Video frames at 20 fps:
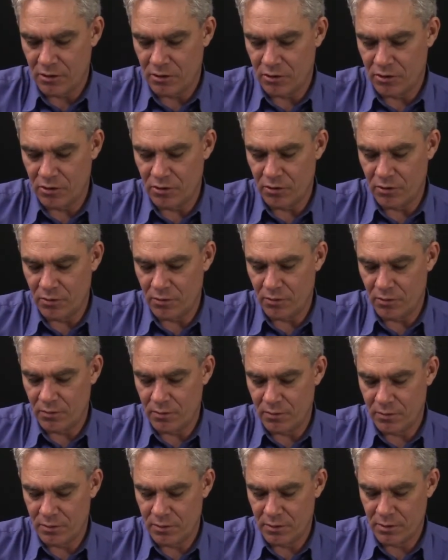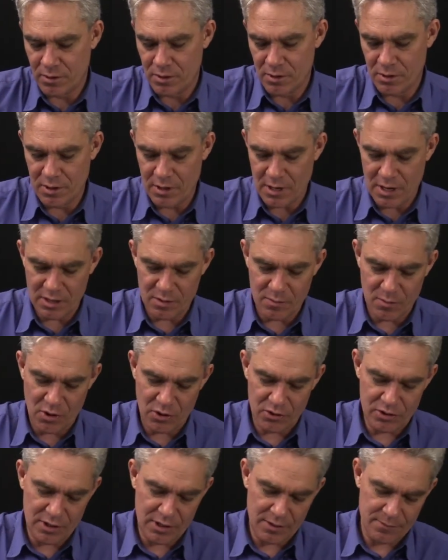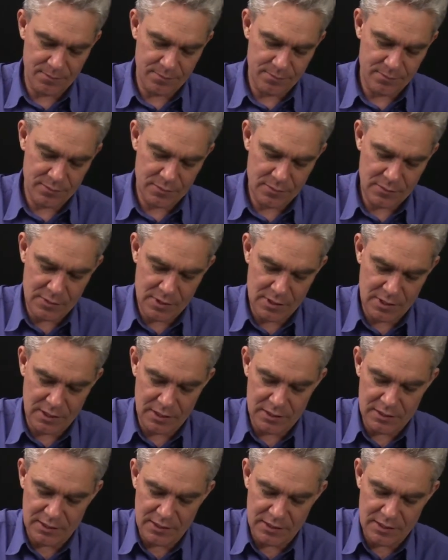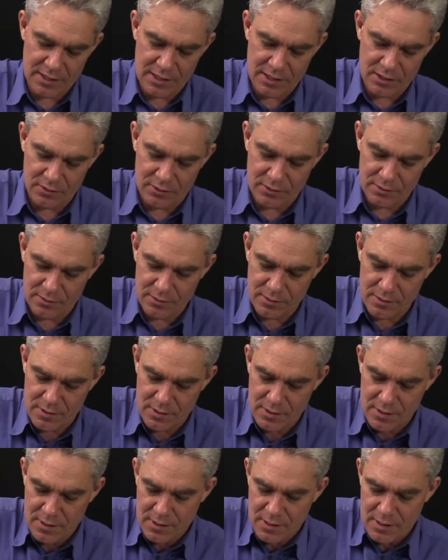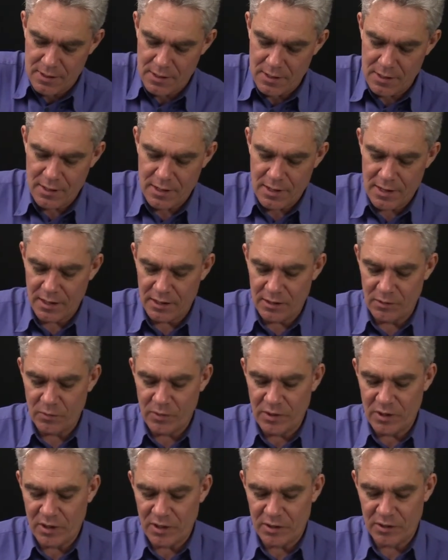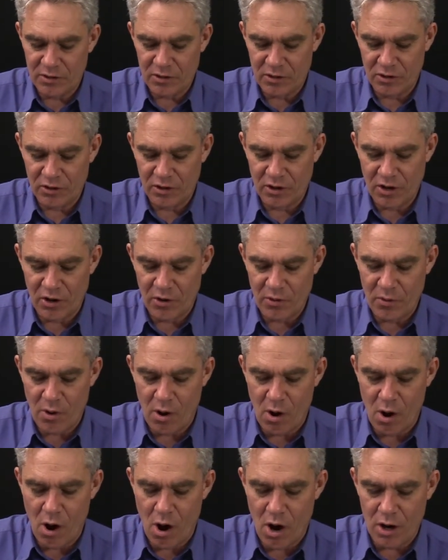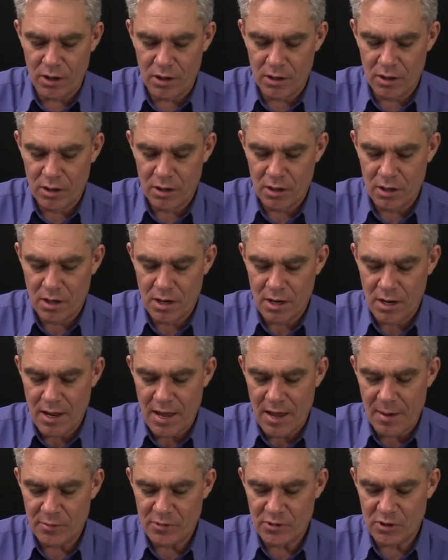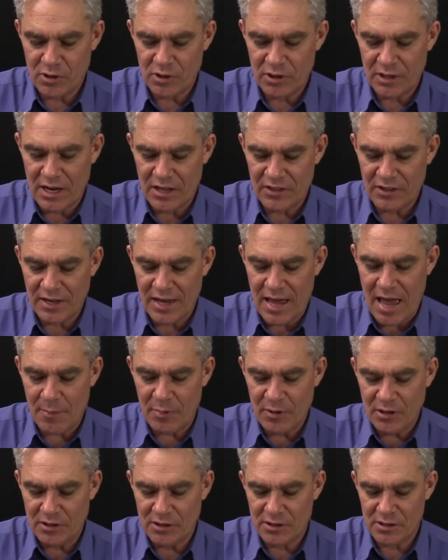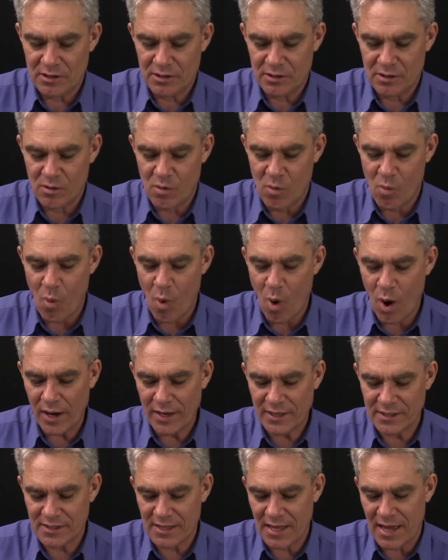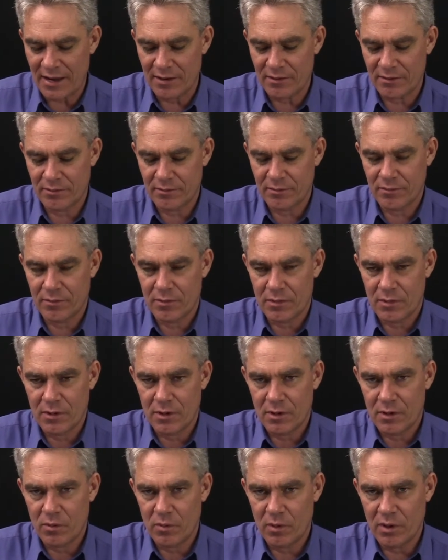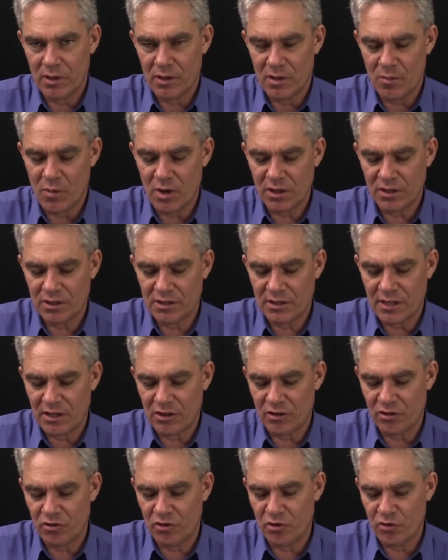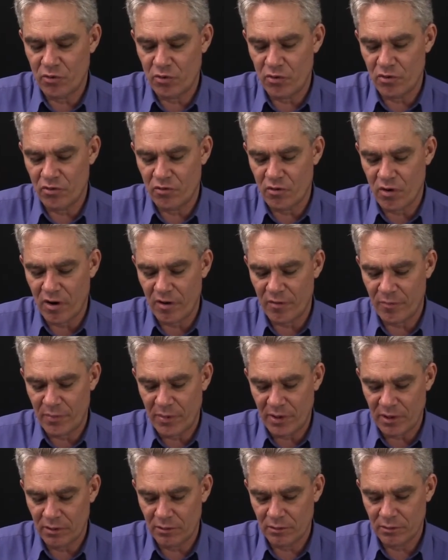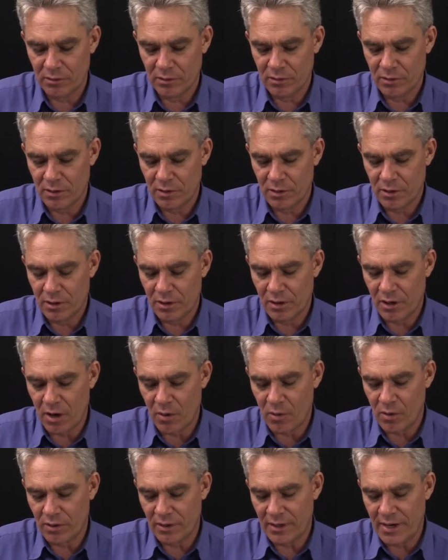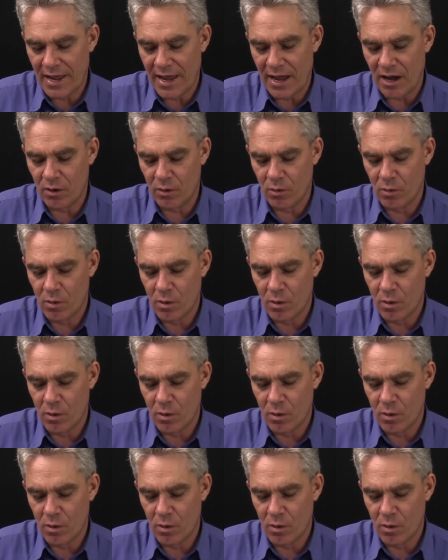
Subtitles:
to the other motor and click that on. And when I go on, absolutely nothing happens. Why is that? Well, I might just undo the drive belt, go on now.